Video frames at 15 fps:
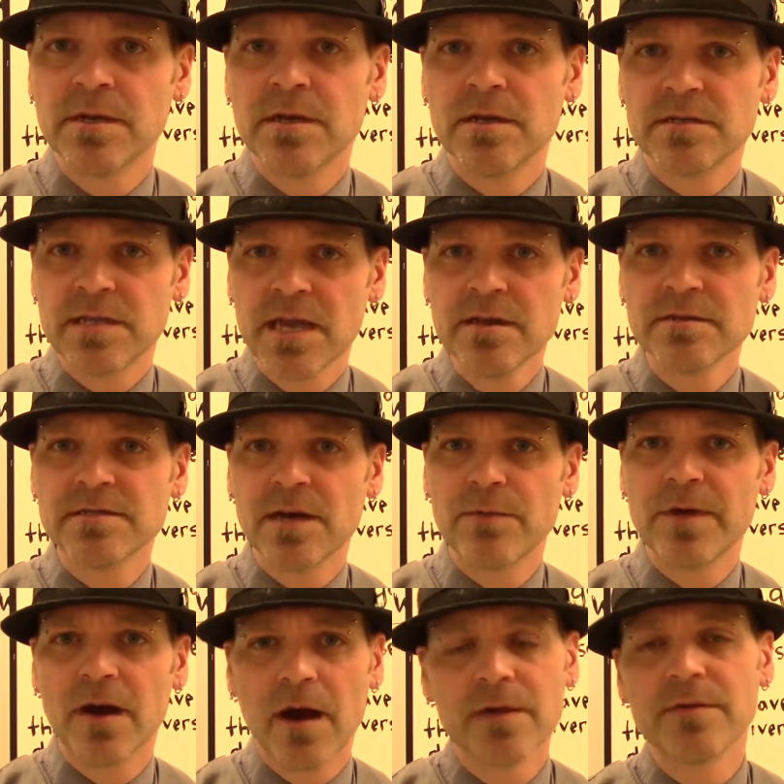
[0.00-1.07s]
entails that
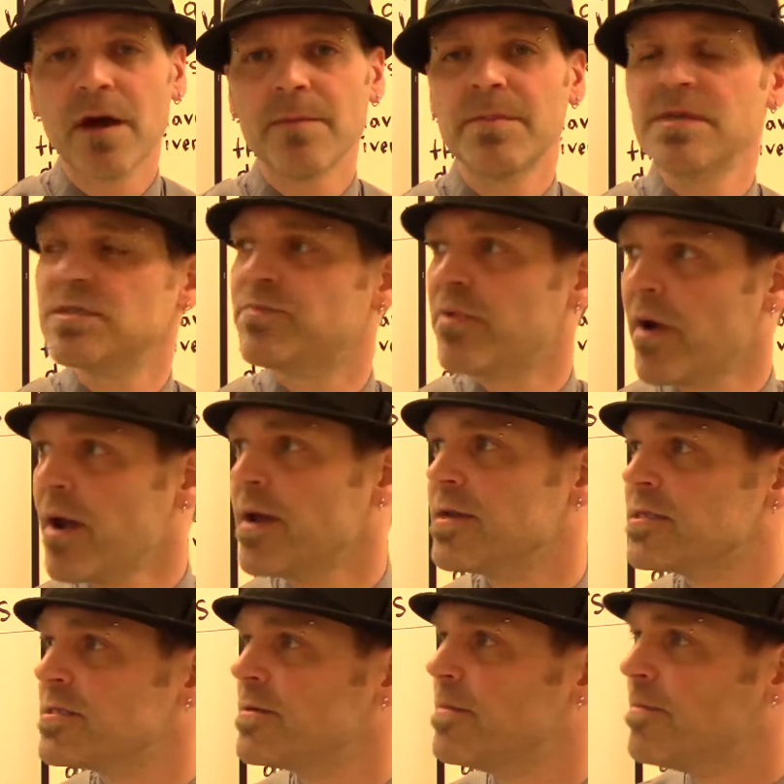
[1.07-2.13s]
we ought not be
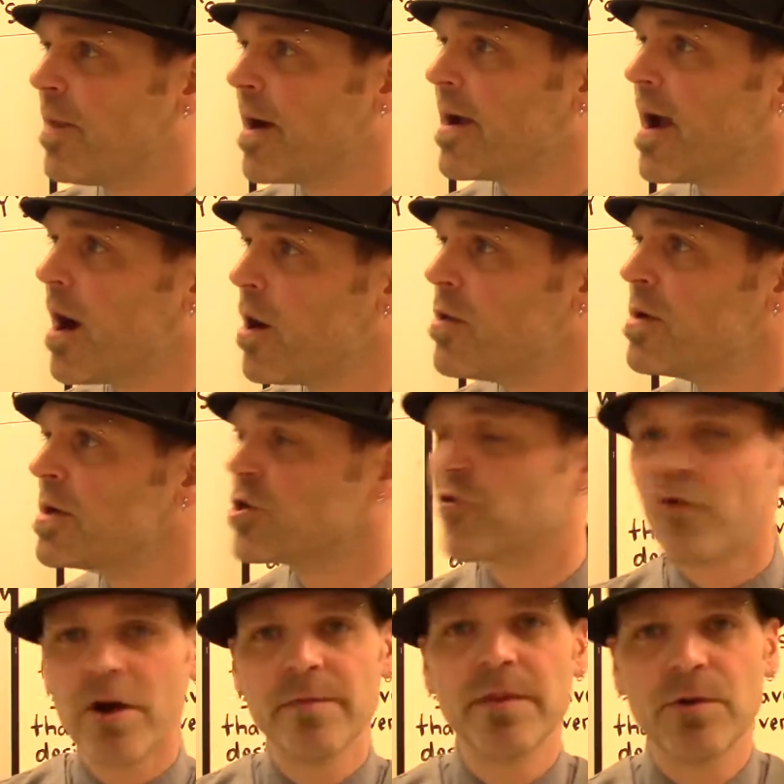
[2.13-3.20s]
surprised by how
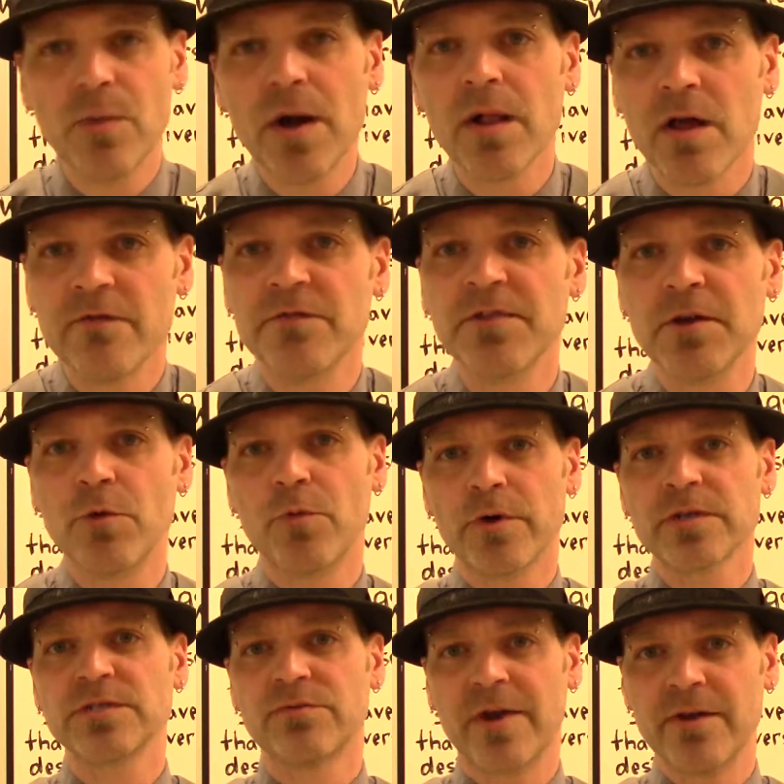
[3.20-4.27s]
incredibly well everything
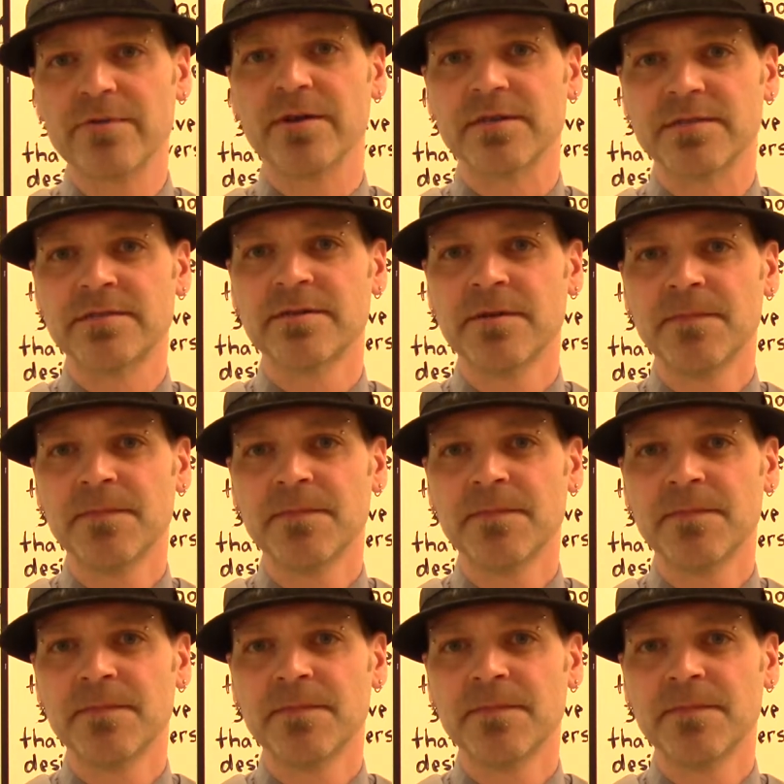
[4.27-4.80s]
works around us,